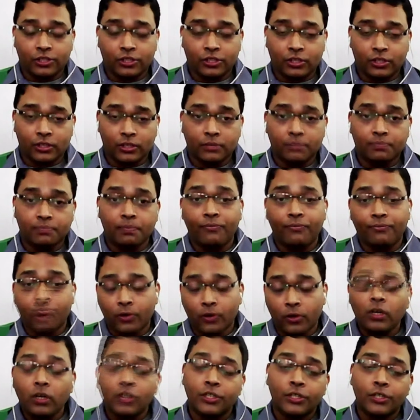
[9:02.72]
before. You
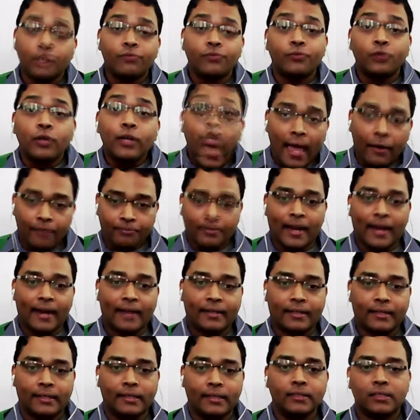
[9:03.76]
would have practiced
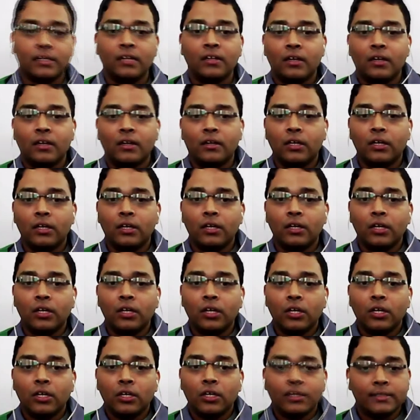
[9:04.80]
the JEE
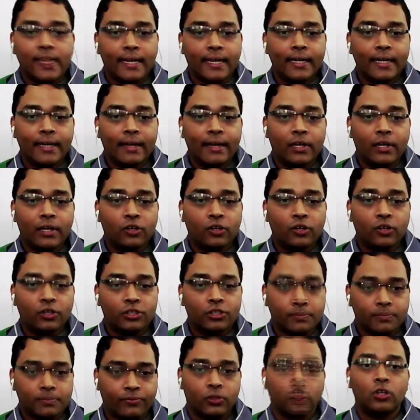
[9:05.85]
level questions before.
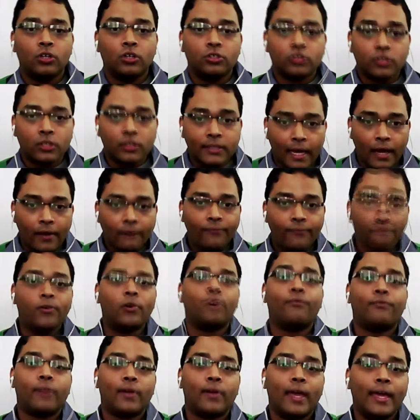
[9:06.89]
So therefore,
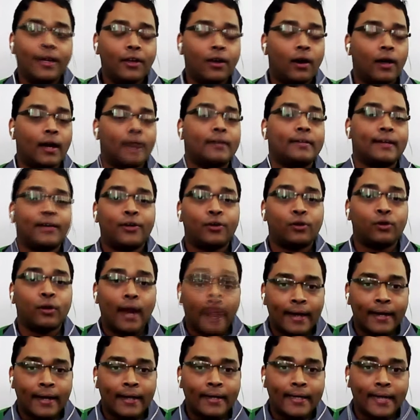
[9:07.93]
when you are trying to
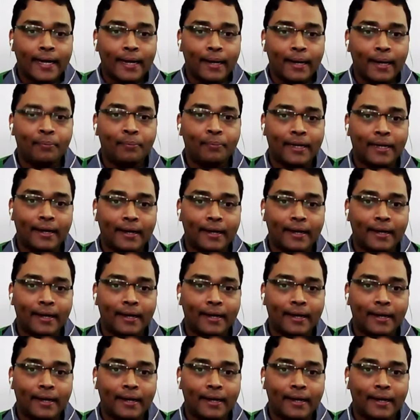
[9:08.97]
attempt it,